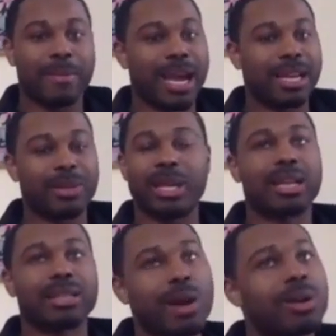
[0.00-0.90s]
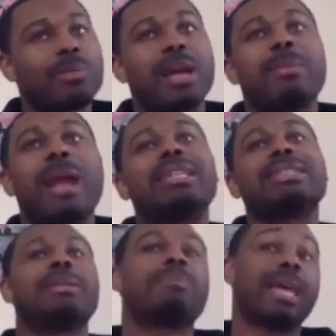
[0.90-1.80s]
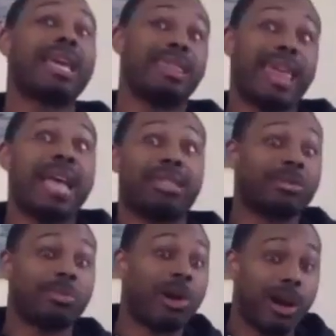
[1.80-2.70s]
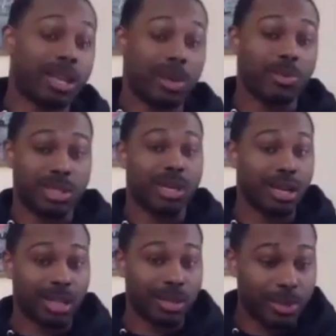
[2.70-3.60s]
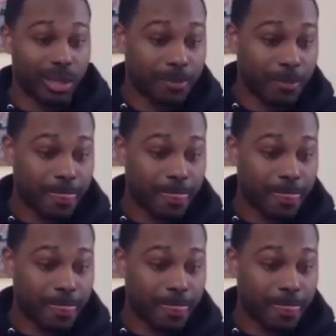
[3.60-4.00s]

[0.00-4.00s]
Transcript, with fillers: But I even got to talk about it. But I just didn't play that Jabbar. He was younger than me.